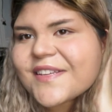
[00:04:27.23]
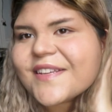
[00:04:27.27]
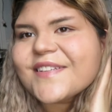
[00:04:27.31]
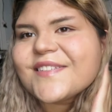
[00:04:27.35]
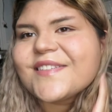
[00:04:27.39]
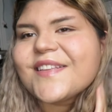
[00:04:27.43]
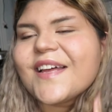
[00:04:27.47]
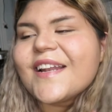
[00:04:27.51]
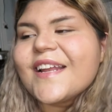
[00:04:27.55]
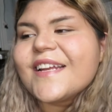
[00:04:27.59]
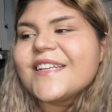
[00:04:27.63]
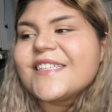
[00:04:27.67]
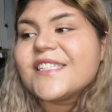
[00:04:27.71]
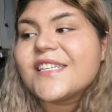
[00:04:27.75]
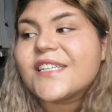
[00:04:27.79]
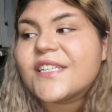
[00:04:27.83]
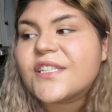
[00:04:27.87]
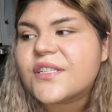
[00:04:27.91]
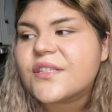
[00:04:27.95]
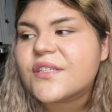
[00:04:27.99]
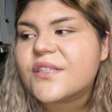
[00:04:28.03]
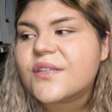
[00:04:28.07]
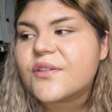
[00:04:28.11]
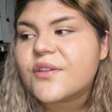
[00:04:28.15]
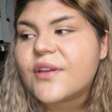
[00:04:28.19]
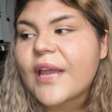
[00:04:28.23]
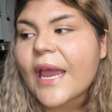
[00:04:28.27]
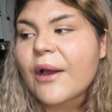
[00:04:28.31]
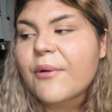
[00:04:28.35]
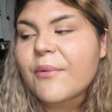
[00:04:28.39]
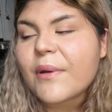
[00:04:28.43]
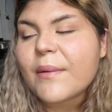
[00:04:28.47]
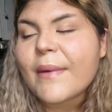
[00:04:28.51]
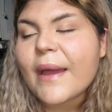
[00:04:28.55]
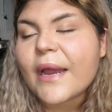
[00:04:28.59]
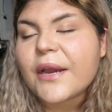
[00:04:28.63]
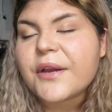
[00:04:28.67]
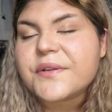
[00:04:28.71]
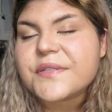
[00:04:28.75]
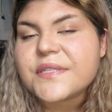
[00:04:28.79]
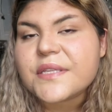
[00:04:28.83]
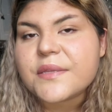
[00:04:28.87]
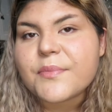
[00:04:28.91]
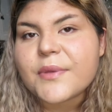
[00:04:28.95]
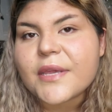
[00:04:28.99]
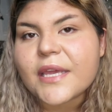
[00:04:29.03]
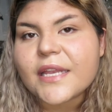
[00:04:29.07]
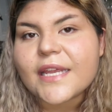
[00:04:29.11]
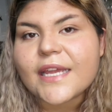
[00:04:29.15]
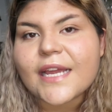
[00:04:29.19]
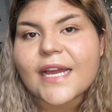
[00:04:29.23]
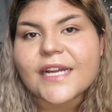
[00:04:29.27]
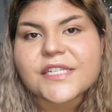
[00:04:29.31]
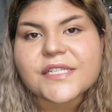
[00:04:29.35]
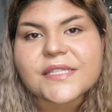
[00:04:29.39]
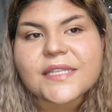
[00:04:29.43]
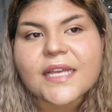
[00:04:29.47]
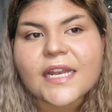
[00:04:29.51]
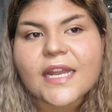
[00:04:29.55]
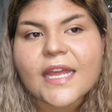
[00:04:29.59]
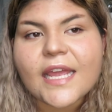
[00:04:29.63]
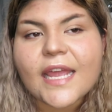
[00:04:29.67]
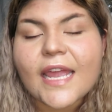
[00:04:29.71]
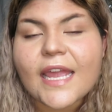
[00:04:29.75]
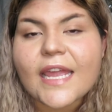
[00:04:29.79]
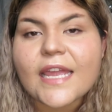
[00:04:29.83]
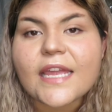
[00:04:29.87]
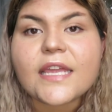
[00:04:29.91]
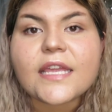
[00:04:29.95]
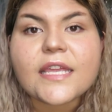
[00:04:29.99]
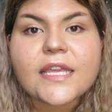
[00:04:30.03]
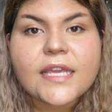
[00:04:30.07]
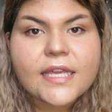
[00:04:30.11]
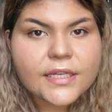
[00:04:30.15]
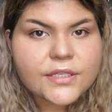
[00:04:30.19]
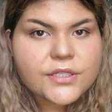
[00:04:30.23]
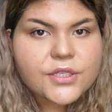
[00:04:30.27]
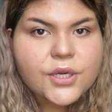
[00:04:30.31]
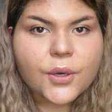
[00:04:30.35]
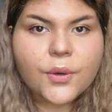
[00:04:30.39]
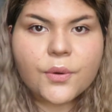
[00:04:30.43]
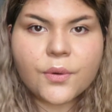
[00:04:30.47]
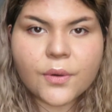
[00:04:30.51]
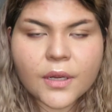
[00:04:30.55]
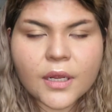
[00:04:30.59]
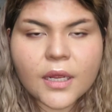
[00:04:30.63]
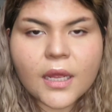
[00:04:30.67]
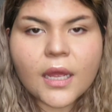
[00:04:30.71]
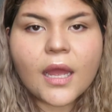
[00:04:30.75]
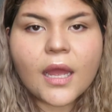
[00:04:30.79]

is that I didn't count my macros in the beginning. I just kind of ate keto,